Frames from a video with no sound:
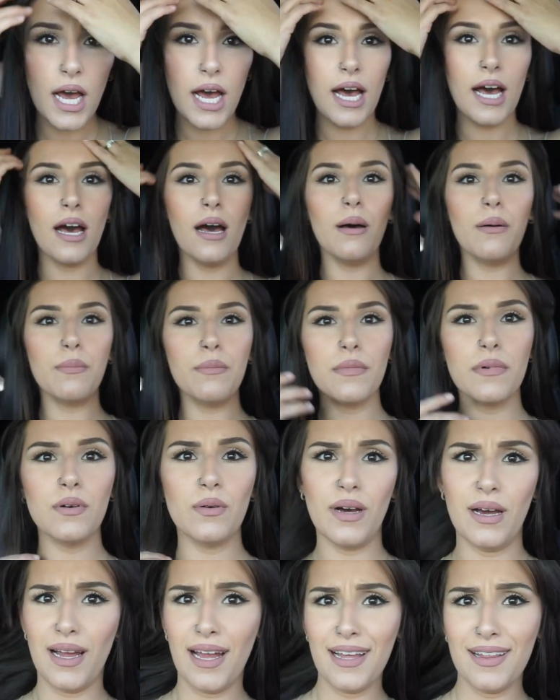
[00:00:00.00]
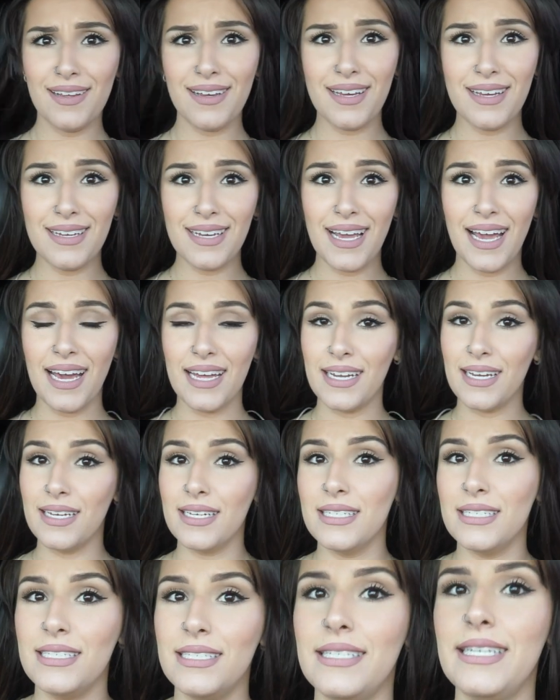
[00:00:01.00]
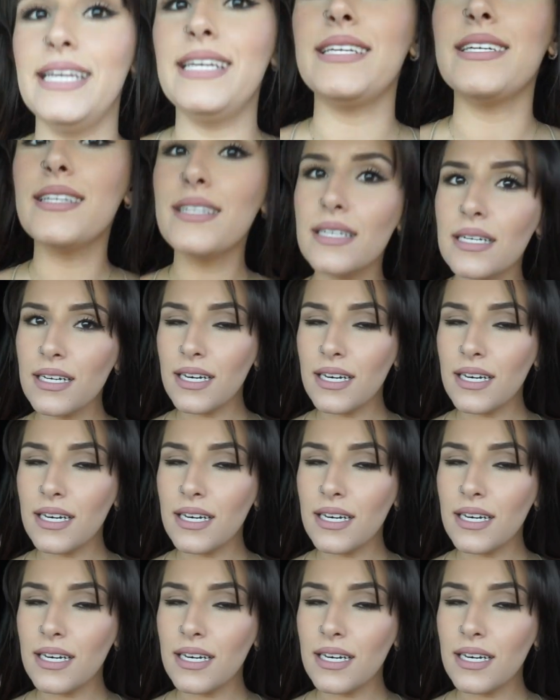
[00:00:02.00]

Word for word: I look kind of naked.